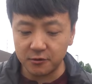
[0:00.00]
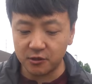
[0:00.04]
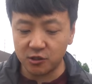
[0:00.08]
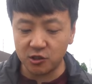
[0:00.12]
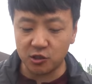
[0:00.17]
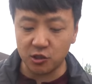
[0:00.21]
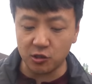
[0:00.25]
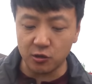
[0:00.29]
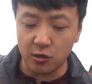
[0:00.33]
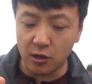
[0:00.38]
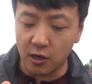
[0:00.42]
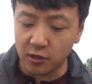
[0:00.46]

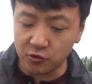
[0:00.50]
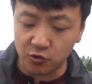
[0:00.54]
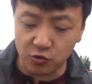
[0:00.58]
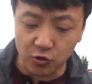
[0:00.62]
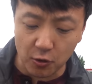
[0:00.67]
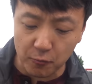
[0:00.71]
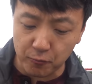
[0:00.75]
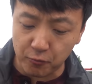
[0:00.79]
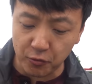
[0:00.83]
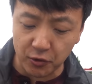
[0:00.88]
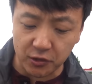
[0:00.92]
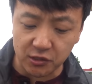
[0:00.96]

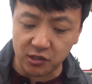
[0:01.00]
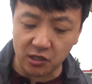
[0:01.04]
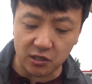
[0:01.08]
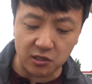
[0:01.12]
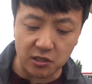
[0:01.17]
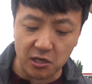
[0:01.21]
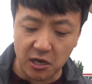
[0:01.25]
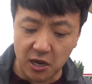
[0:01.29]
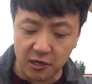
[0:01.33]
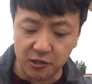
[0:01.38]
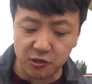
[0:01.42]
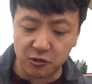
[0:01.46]
Cilantro brings a
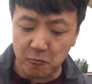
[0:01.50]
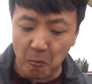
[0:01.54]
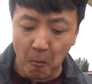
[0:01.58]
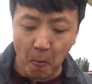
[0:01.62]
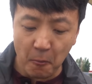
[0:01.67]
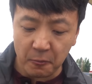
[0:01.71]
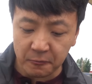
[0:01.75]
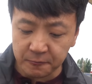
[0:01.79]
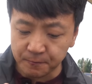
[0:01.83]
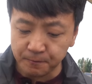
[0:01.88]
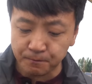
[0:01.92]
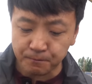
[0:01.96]
nice
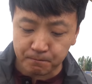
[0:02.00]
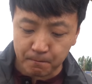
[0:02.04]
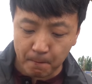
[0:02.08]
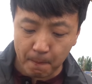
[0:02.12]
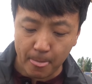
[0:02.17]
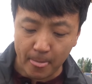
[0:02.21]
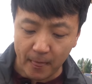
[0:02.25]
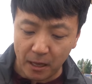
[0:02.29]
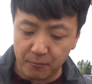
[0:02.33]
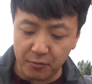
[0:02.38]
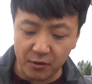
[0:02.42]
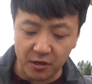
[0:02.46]

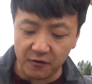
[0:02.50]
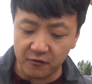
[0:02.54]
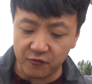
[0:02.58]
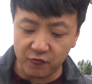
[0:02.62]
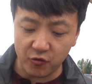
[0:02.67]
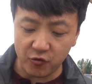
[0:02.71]
bit of